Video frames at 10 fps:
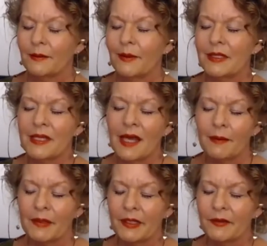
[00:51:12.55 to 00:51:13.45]
What's
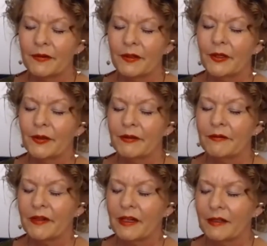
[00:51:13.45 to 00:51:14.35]
happening for you in
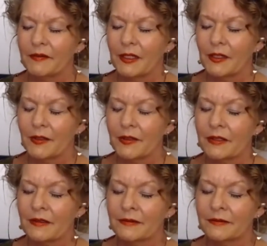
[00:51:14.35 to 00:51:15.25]
5 years?